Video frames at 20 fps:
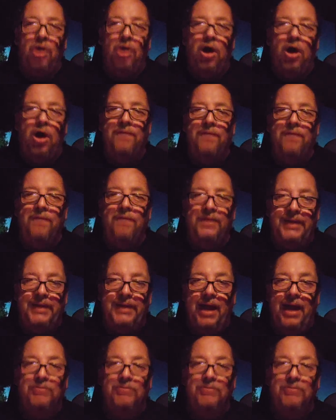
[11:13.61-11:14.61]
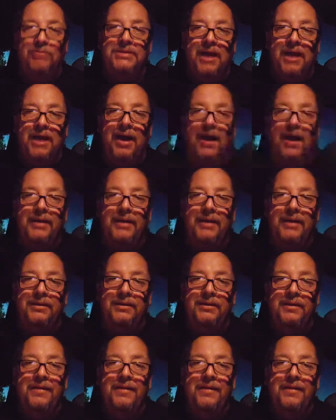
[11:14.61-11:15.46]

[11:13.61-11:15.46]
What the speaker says: off on the outside.